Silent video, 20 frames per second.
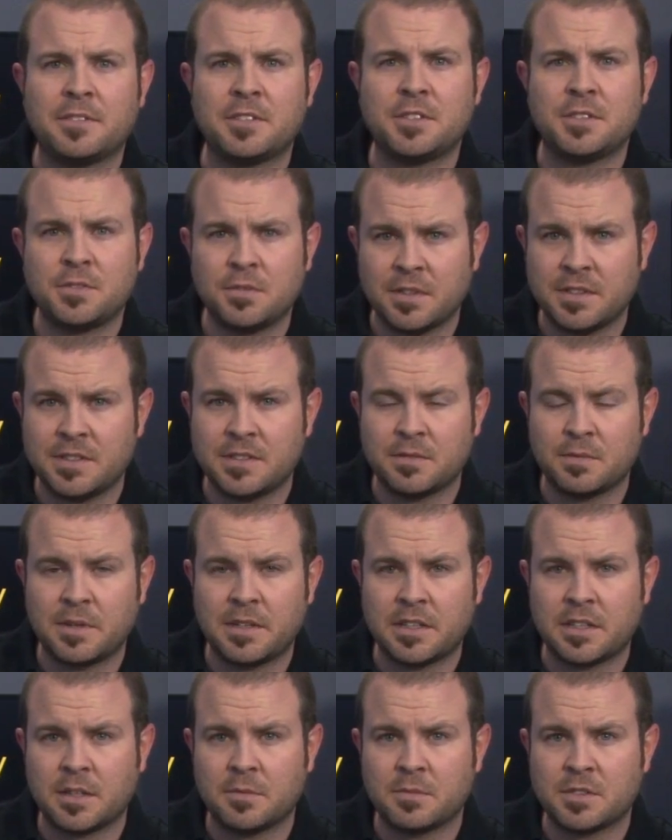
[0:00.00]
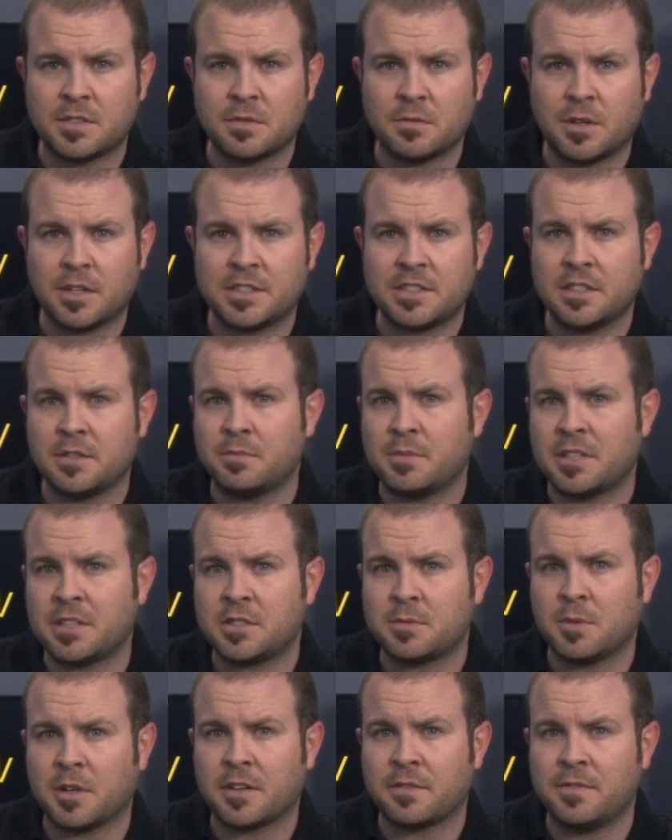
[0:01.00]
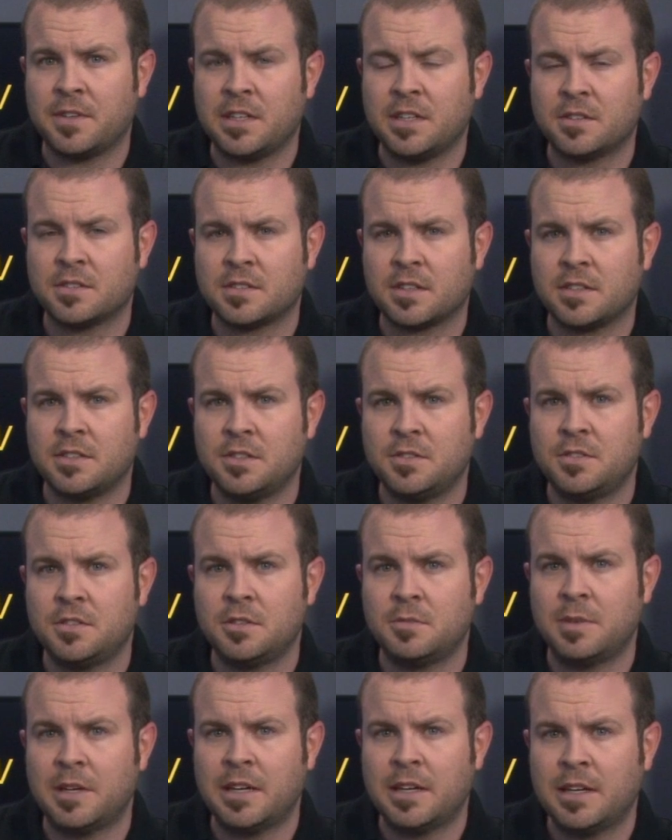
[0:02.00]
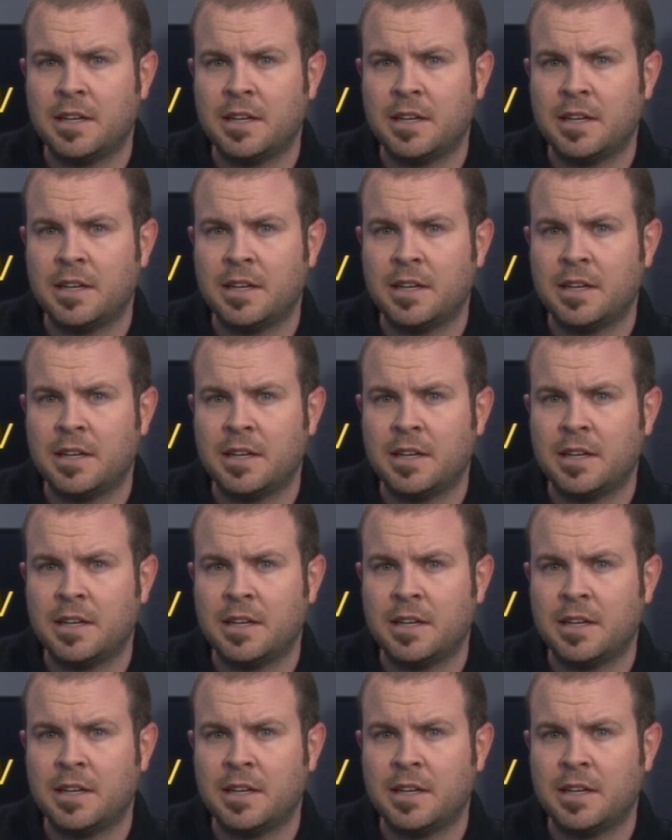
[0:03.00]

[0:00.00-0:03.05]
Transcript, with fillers: a choice when it comes to watching benchmark videos on YouTube,